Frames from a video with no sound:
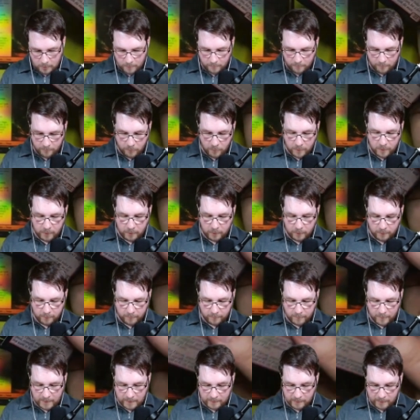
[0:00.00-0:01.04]
Foil,
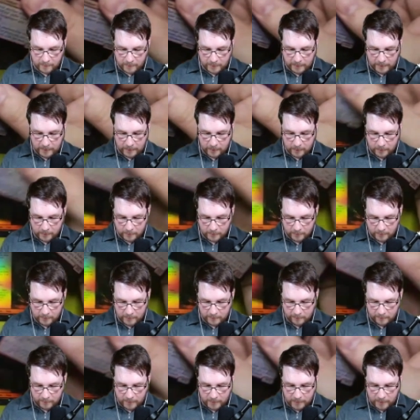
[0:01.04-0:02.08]
Fancyland,
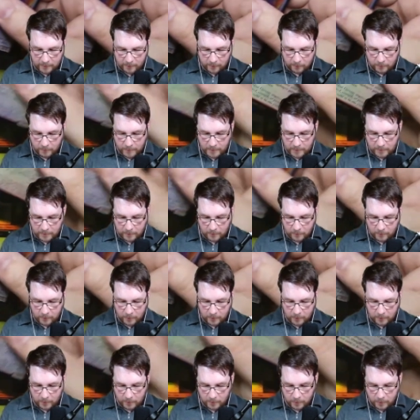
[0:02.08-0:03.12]
Seven Tails
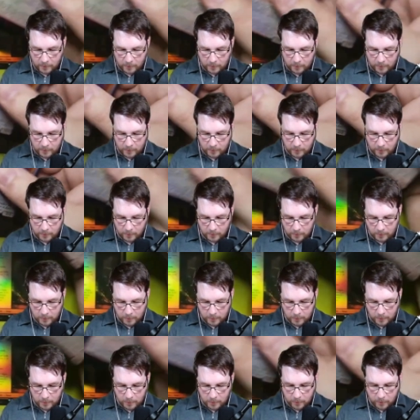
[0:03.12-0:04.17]
Mentor,
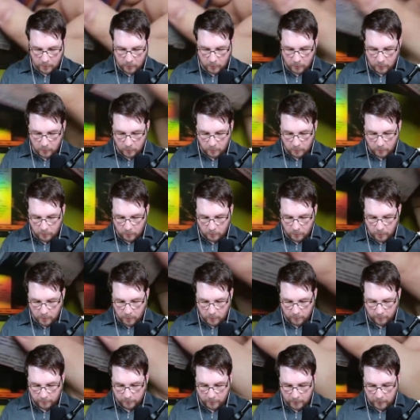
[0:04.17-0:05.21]
Goro
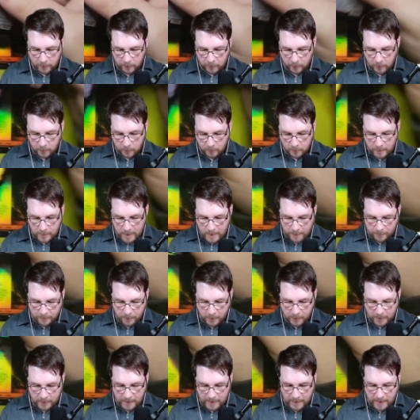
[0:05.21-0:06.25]
Goro for two,
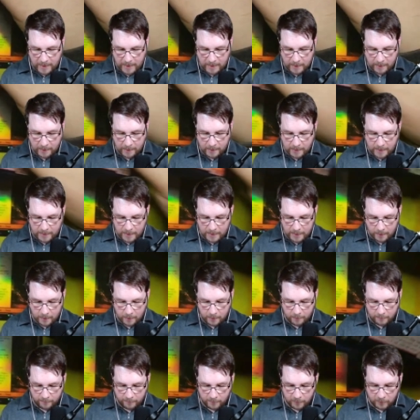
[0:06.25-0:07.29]
Kappa
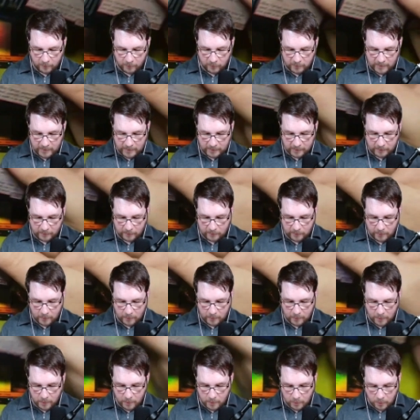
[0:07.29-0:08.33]
Cannoneer for six,
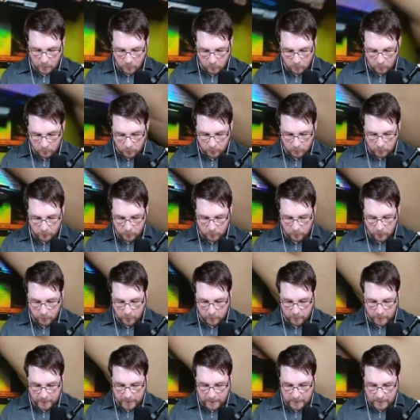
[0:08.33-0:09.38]
Goro
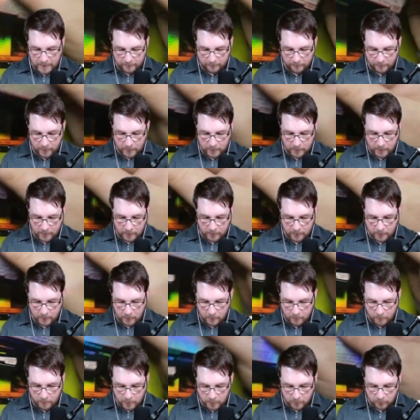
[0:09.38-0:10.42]
Goro again for another two,
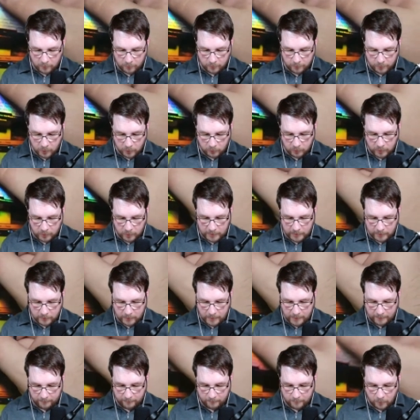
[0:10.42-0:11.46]
March of Burgeoning
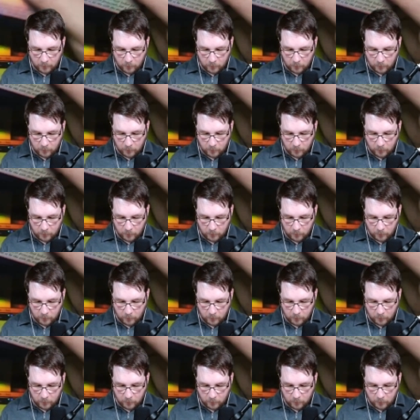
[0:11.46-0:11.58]
Life for